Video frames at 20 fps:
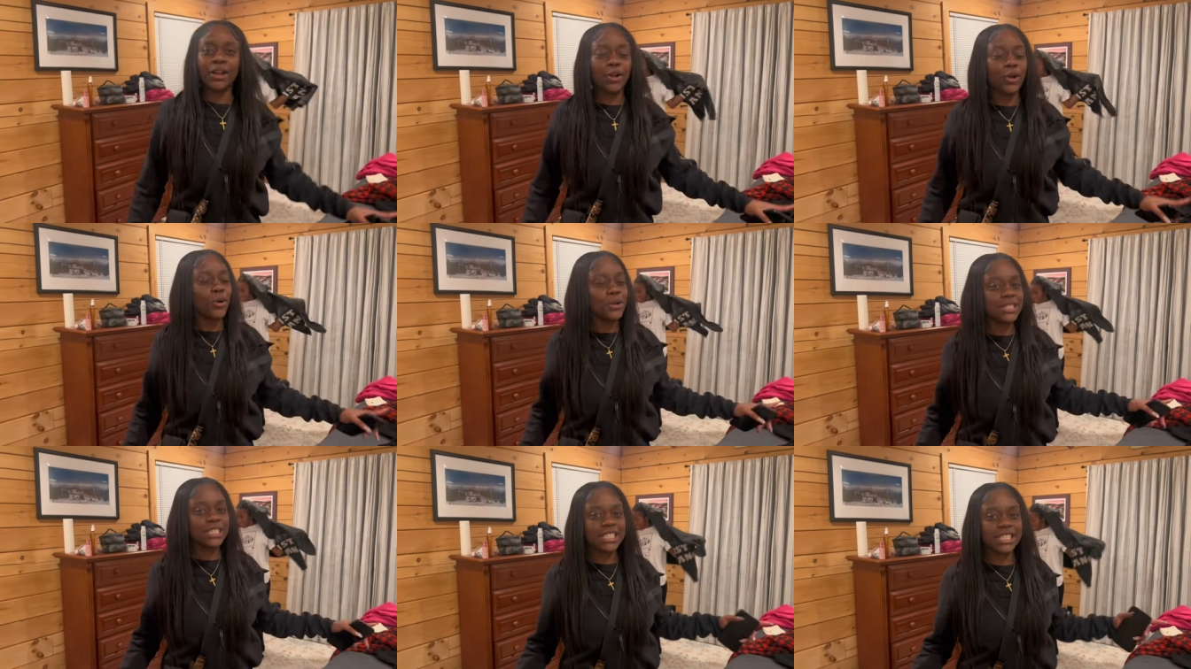
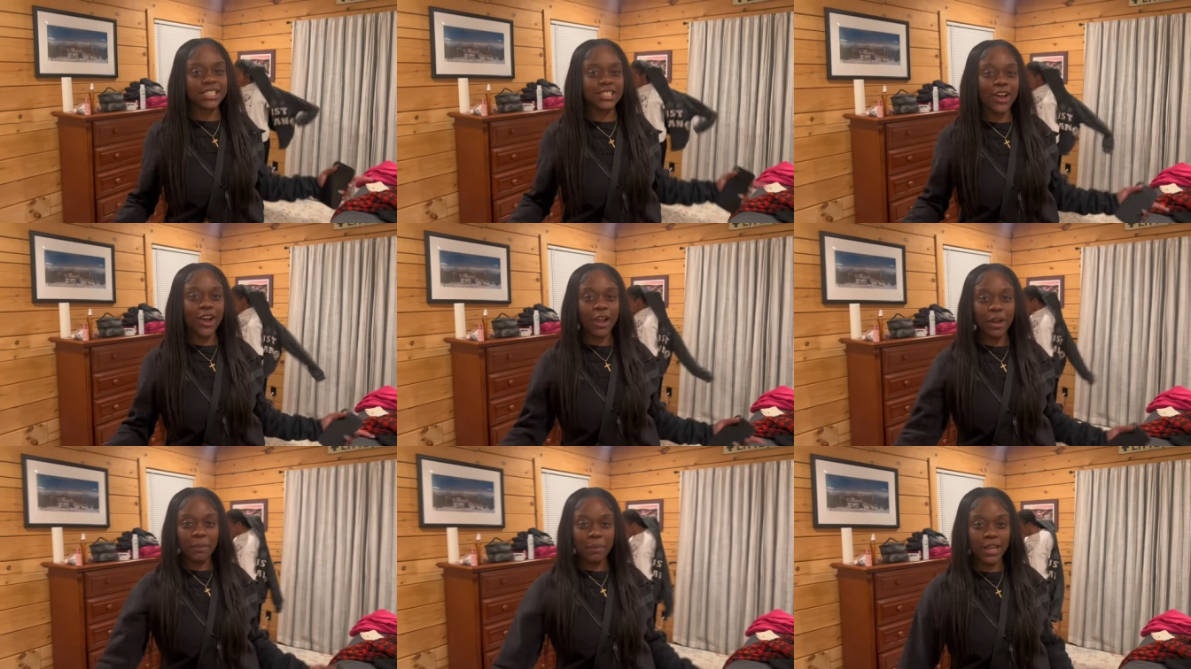course, he's
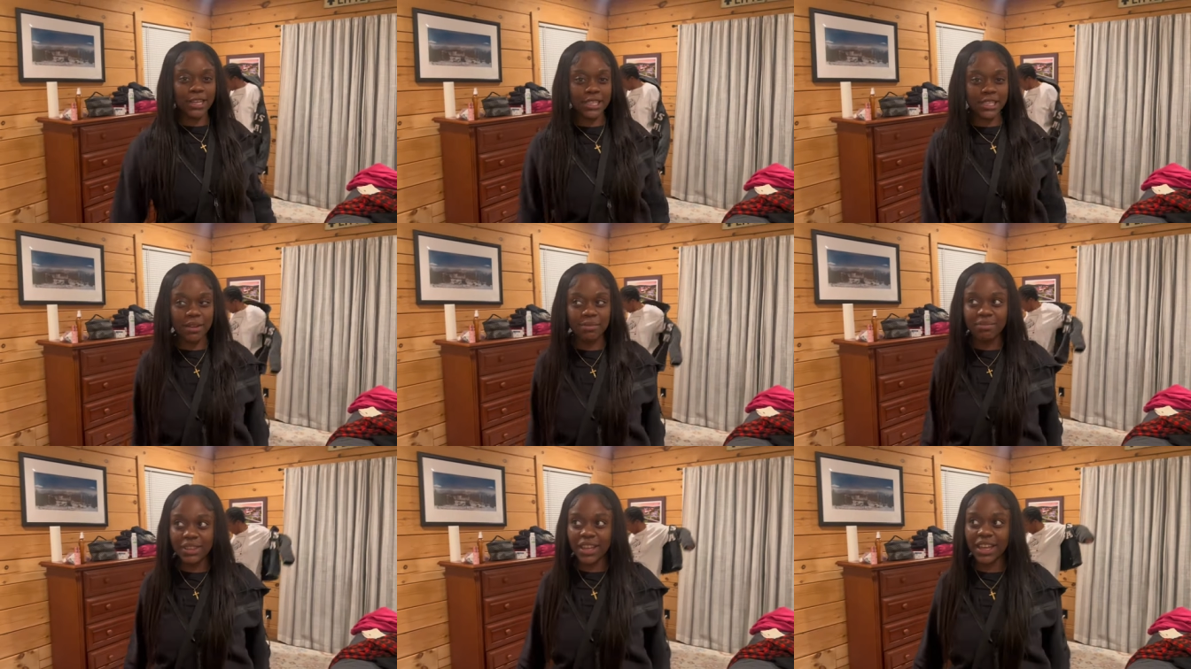talking about
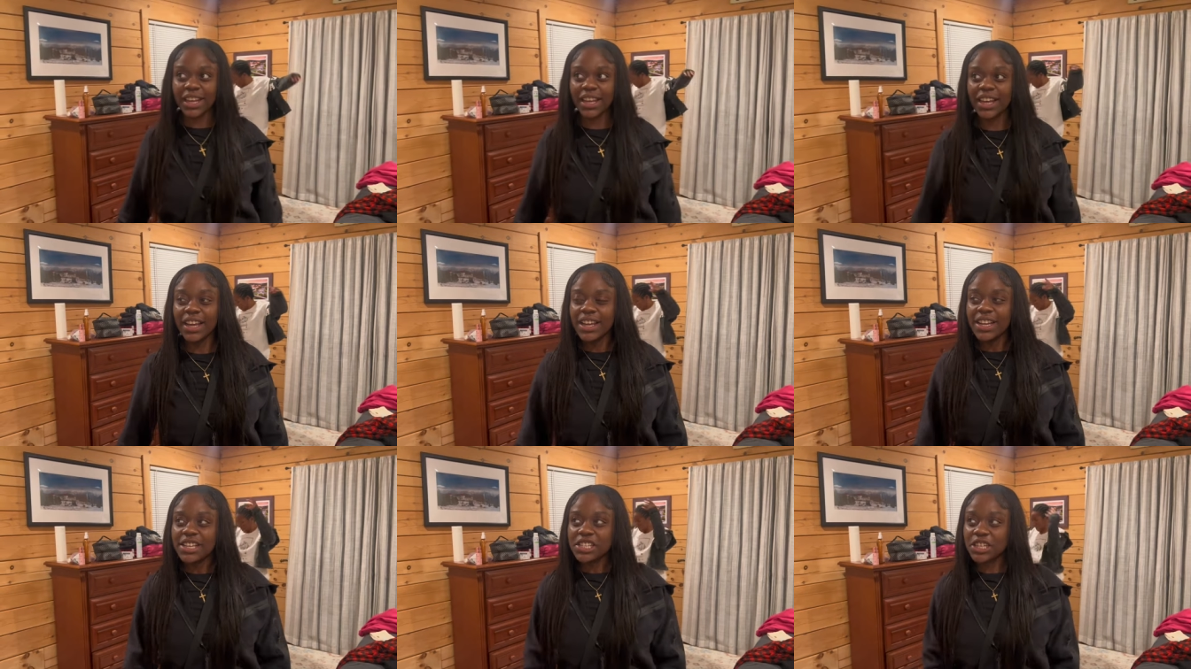
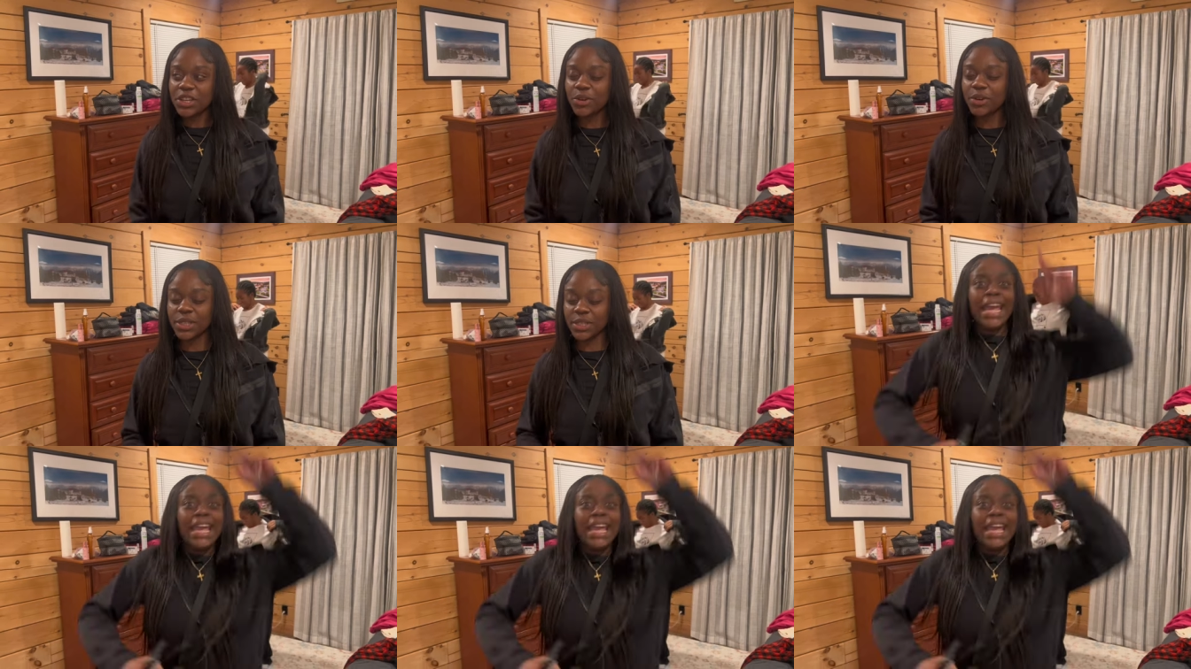something. She goes,